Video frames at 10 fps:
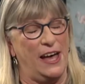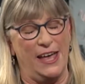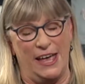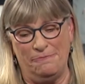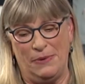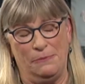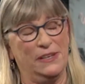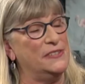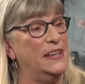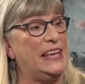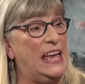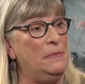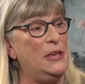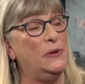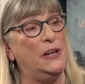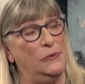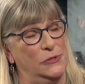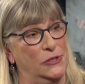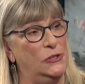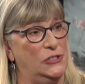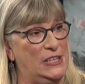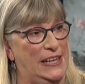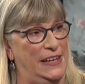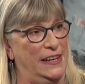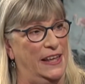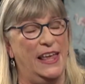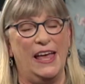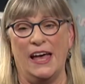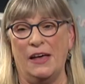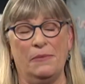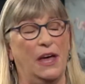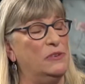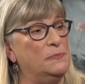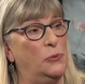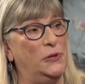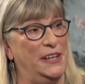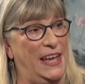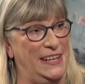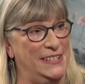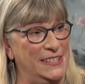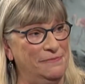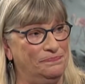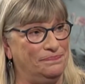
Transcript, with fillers: I have been because I came here when I was 13. Um, I was born in Canada,